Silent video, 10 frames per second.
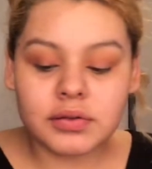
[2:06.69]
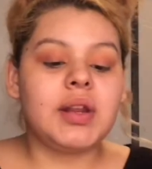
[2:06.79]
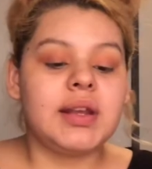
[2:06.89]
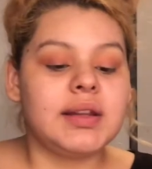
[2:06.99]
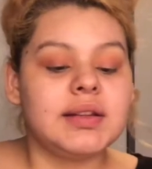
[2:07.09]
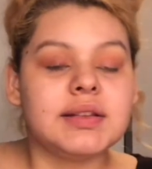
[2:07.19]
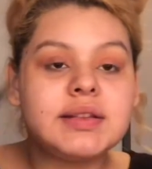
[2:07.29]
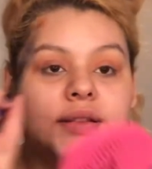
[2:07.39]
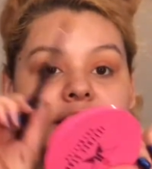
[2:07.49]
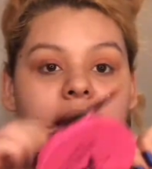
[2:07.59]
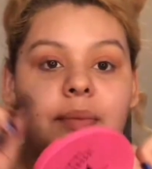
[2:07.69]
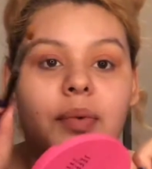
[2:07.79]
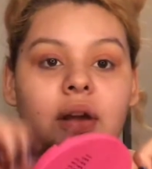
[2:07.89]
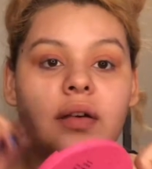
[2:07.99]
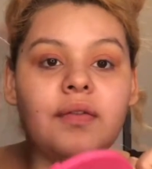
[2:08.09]
I'm gonna tap
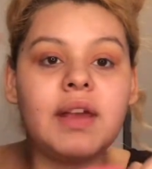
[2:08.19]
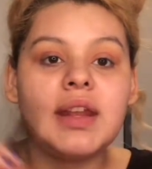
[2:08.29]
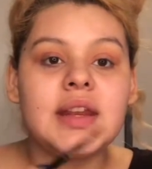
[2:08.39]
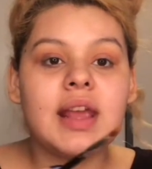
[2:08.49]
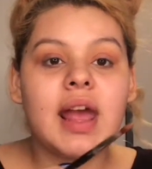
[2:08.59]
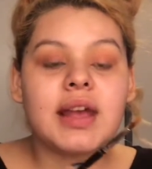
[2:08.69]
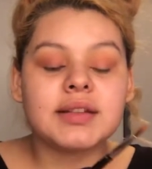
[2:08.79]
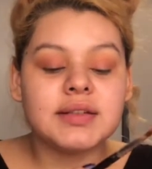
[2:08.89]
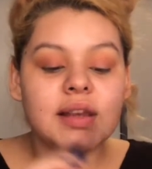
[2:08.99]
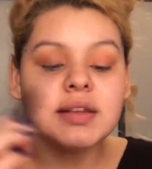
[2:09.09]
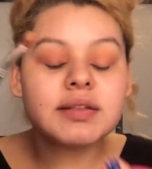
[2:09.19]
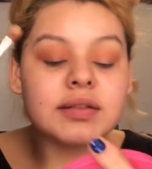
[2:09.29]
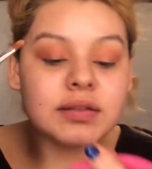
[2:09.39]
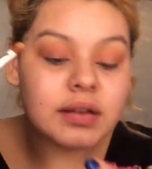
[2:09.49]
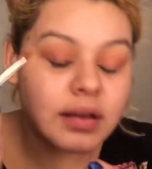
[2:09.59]
off any
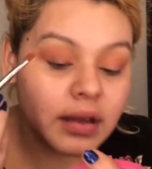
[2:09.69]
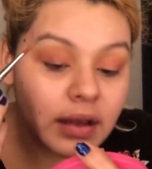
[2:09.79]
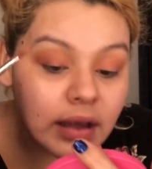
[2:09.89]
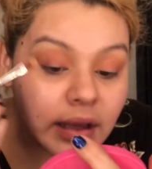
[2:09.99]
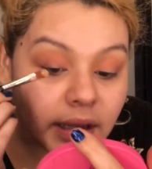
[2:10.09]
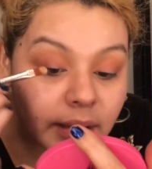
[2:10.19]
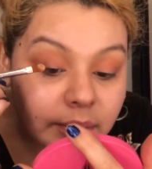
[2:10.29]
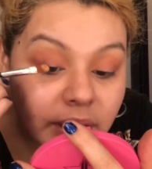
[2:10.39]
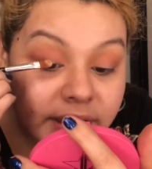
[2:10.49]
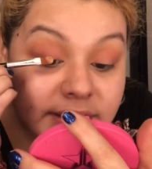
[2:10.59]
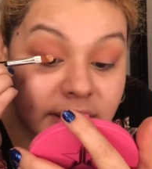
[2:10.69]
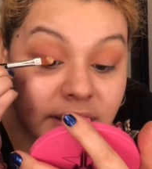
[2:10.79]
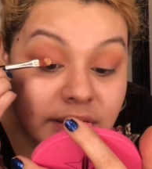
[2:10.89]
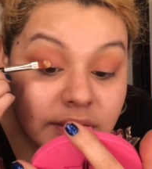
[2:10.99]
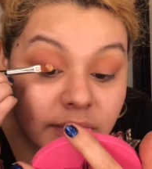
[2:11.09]
excess, and I'm
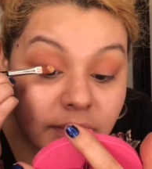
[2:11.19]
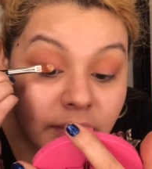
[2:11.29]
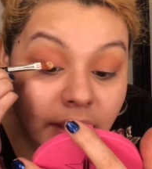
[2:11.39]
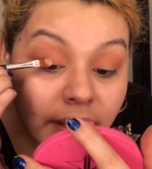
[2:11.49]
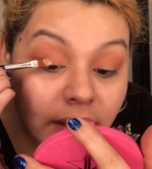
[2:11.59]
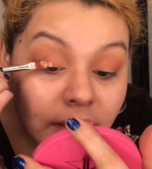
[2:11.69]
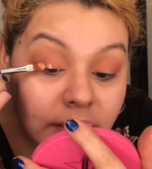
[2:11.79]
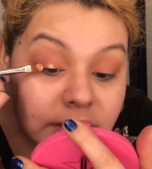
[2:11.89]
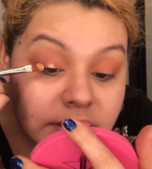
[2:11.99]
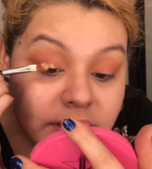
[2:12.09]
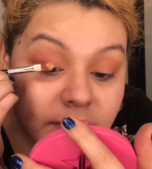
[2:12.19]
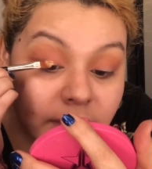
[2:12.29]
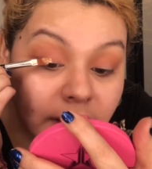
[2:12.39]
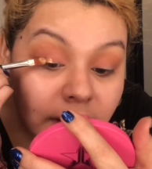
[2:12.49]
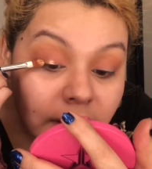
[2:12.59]
placing this right onto
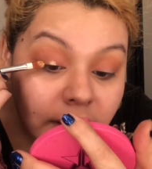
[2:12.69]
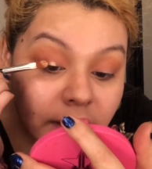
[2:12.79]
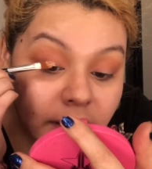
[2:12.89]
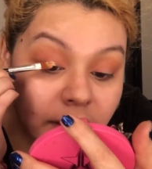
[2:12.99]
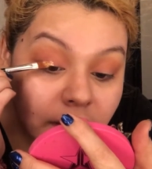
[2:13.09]
my lid.